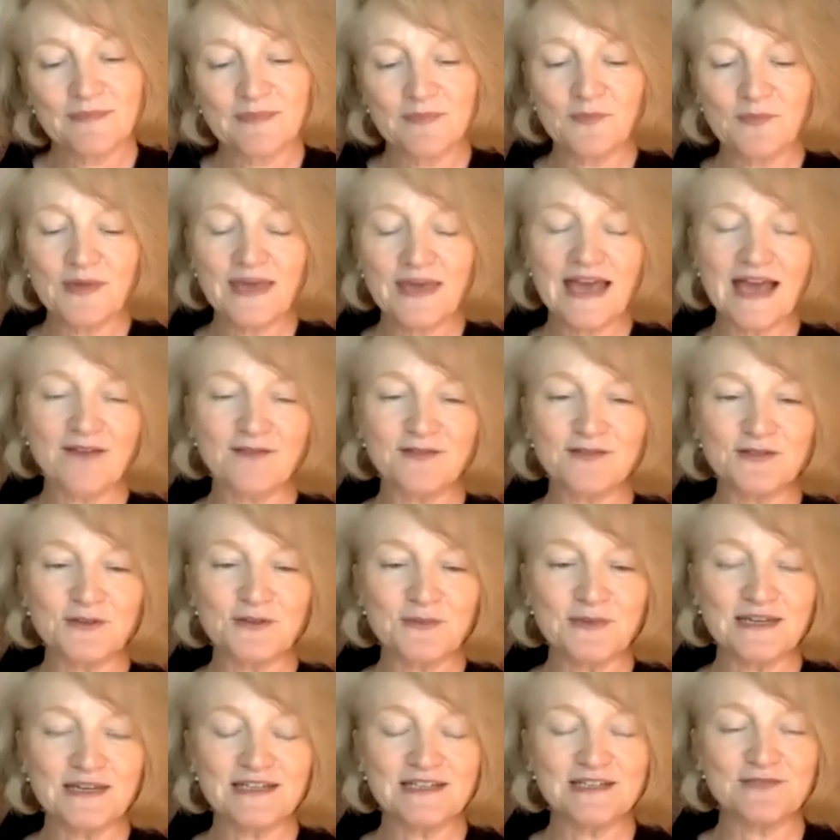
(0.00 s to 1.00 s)
We have so
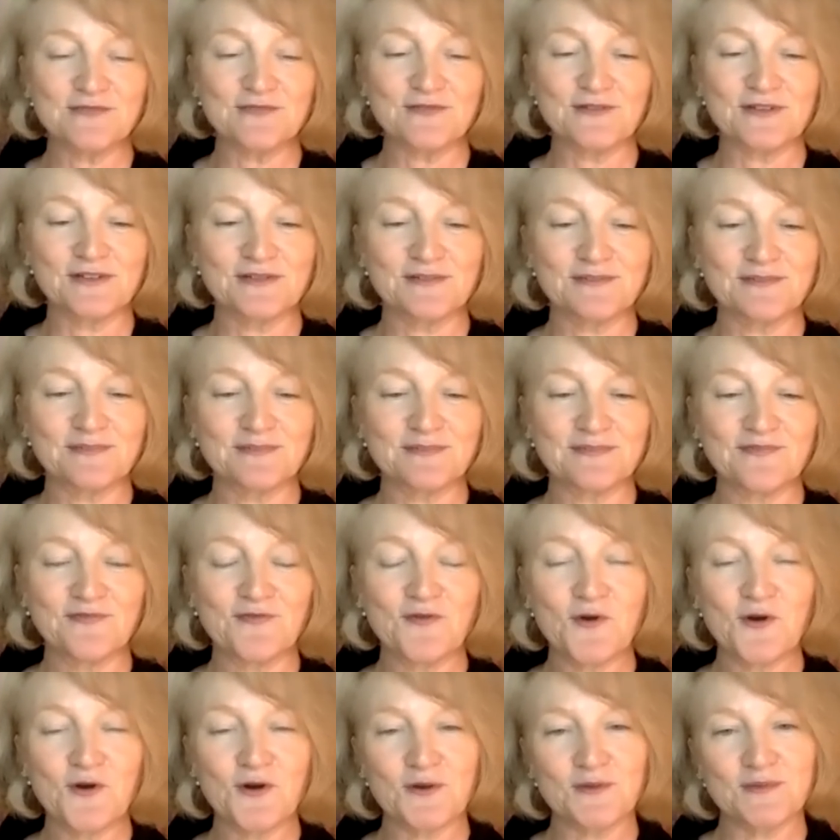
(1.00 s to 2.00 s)
many different
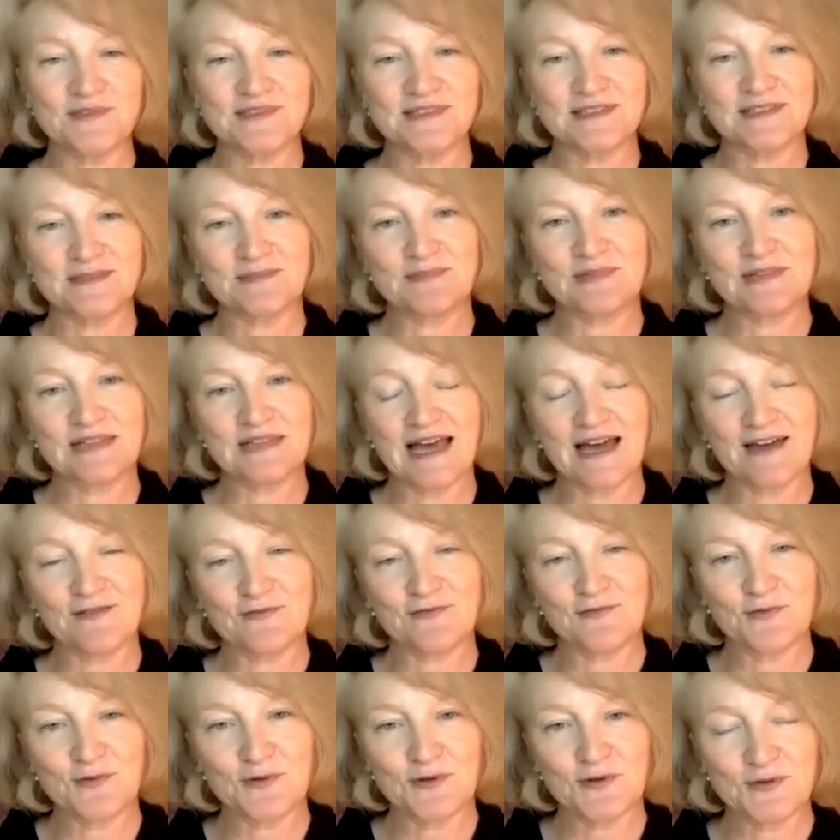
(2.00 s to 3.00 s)
forms and
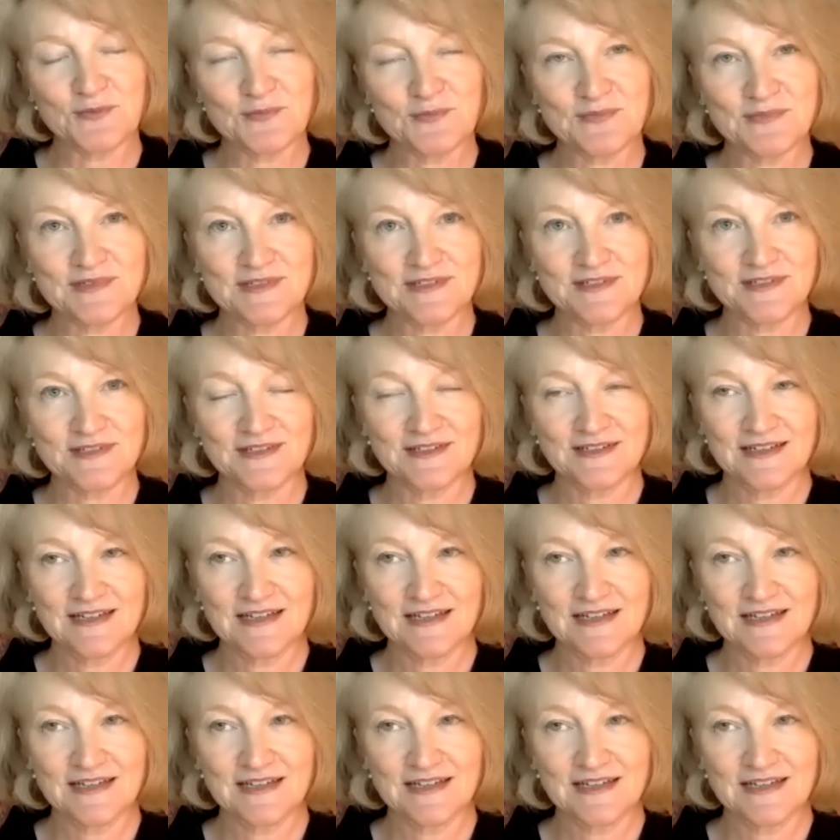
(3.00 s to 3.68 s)
platforms